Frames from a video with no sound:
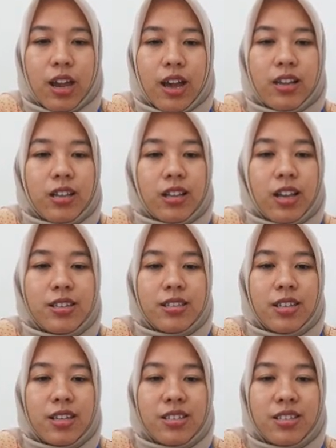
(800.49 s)
And the
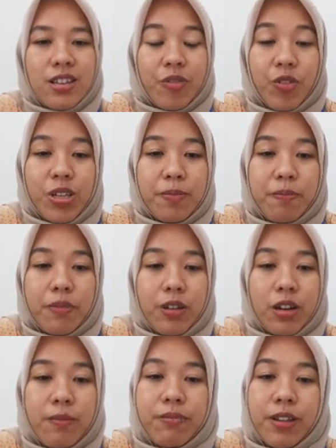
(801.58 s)
last is the
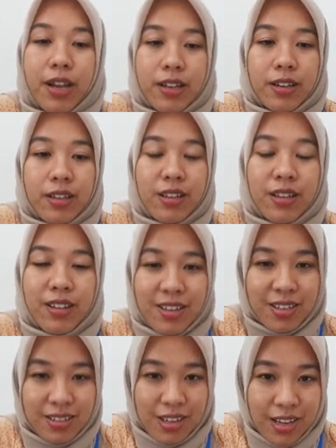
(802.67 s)
reflect,
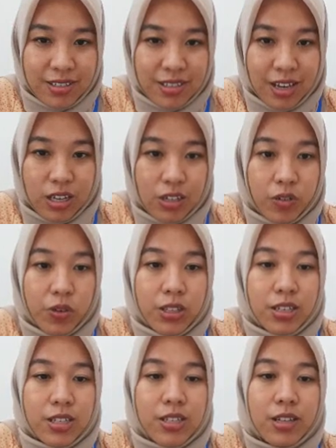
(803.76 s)
test, and
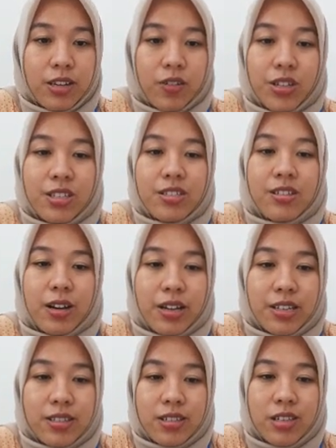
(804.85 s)

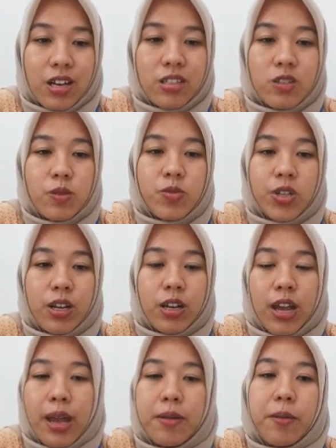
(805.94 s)
criticize the assumption
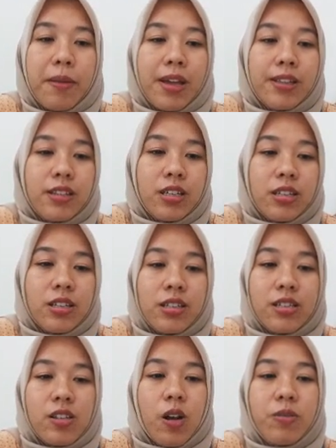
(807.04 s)
and the method
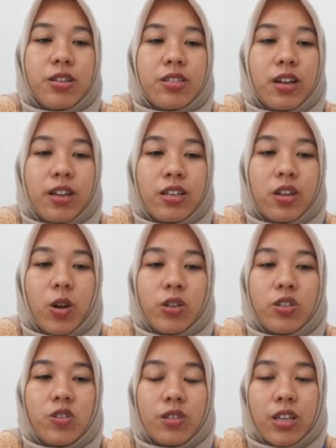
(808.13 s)
of the science
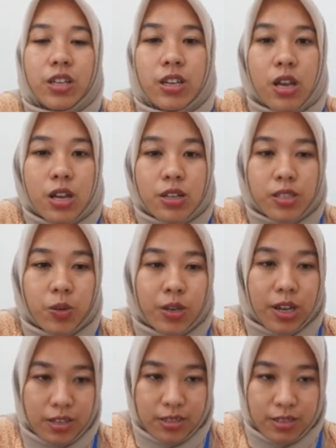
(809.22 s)
continuously, so
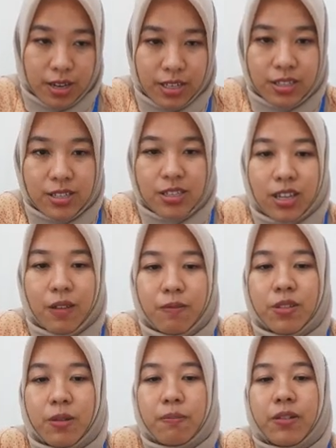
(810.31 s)
that the scientists
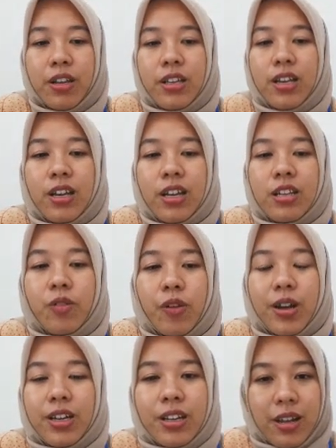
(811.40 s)
keep the playing in the
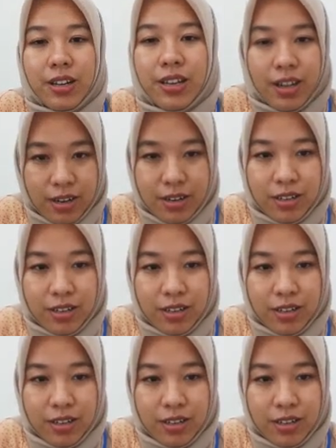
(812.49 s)
right corridor.